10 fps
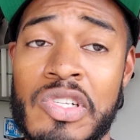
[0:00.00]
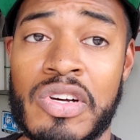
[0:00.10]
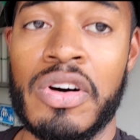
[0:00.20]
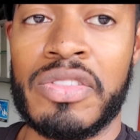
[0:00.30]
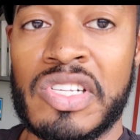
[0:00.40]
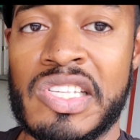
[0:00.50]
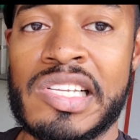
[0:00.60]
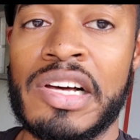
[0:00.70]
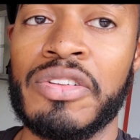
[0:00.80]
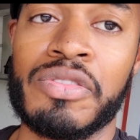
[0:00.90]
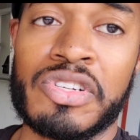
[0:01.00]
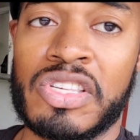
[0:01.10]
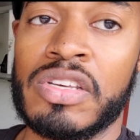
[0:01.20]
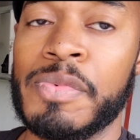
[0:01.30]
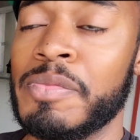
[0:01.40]
was called the Stealth or
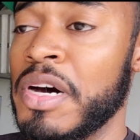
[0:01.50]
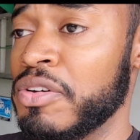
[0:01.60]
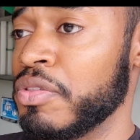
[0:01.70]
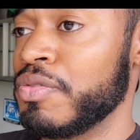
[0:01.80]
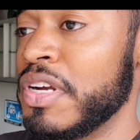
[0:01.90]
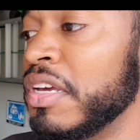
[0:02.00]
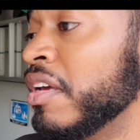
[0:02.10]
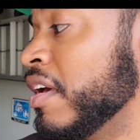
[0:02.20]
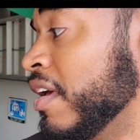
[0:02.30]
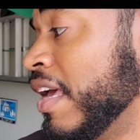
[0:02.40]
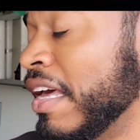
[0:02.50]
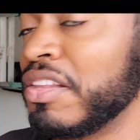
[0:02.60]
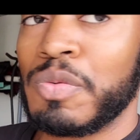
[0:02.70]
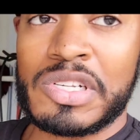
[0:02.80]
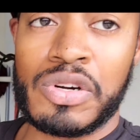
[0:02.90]
Sleeper Model 3.
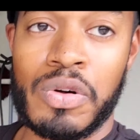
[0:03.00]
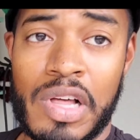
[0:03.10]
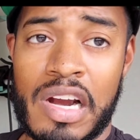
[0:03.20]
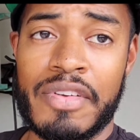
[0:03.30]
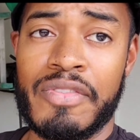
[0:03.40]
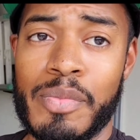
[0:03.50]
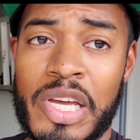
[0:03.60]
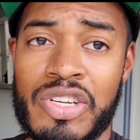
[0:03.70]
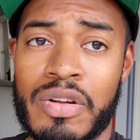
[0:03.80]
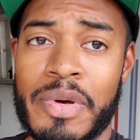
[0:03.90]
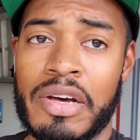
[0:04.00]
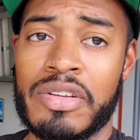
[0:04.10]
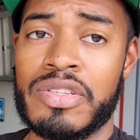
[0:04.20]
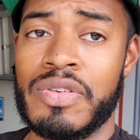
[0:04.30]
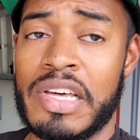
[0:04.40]
And there wasn't a whole lot of information about
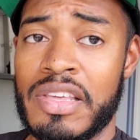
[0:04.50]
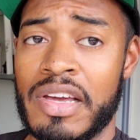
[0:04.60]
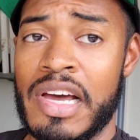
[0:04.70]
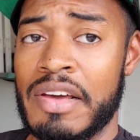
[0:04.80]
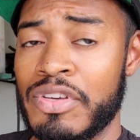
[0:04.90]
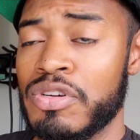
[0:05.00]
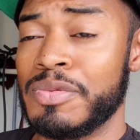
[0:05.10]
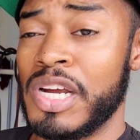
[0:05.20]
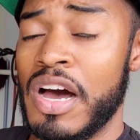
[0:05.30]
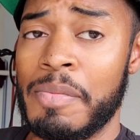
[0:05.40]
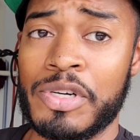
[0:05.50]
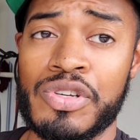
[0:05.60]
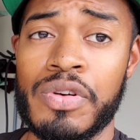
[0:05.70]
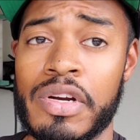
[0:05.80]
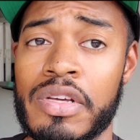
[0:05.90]
it, so I think I have a huge
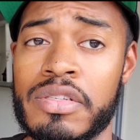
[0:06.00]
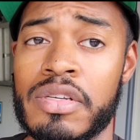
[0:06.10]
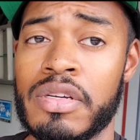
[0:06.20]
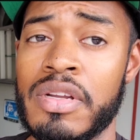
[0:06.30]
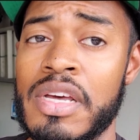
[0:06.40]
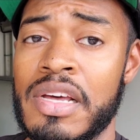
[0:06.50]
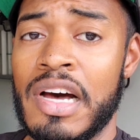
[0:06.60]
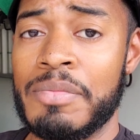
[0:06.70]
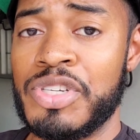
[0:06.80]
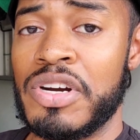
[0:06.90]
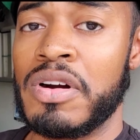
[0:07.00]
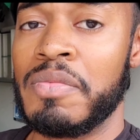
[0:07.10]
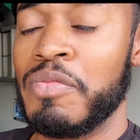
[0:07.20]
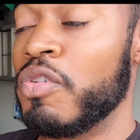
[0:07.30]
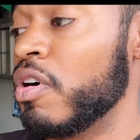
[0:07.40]
opportunity to
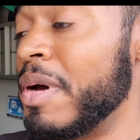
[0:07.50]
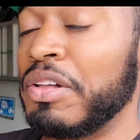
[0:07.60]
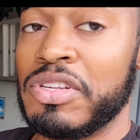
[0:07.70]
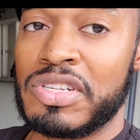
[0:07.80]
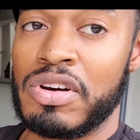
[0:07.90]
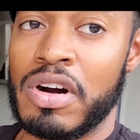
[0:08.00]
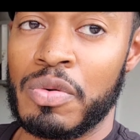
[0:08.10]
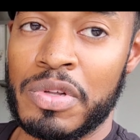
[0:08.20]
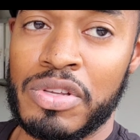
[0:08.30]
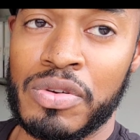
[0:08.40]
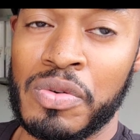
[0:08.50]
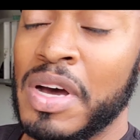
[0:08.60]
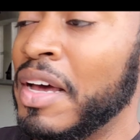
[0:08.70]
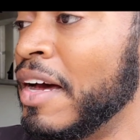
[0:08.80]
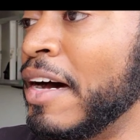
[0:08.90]
share more about this car with you.
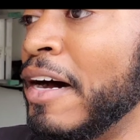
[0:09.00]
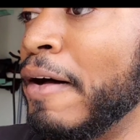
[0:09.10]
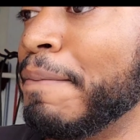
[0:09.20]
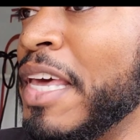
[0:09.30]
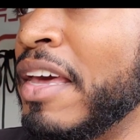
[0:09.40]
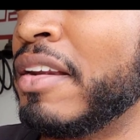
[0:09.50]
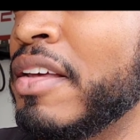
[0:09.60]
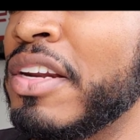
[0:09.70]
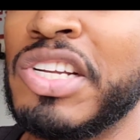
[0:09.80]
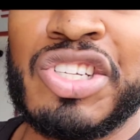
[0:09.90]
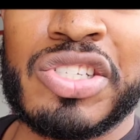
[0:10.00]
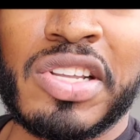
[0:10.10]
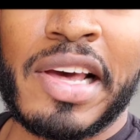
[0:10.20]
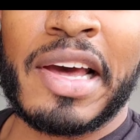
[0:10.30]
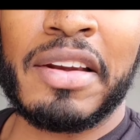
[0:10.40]
And in addition
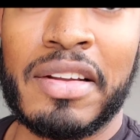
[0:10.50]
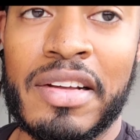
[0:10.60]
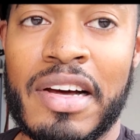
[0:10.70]
to that,